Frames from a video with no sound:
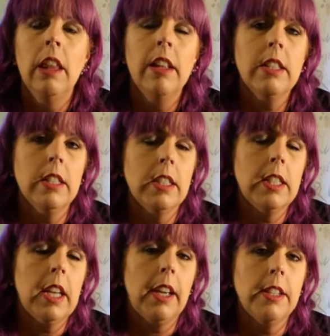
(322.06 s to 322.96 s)
This is the
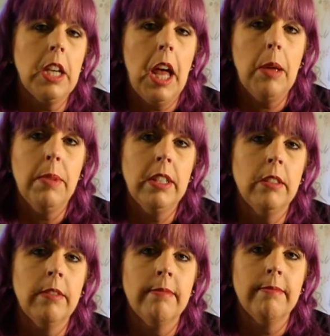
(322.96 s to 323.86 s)
second time
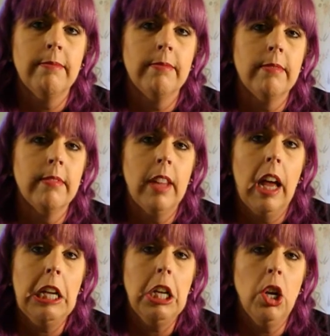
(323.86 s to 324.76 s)
in
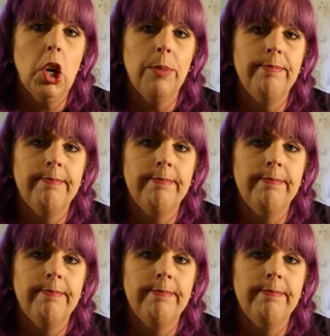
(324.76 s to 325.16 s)
a year.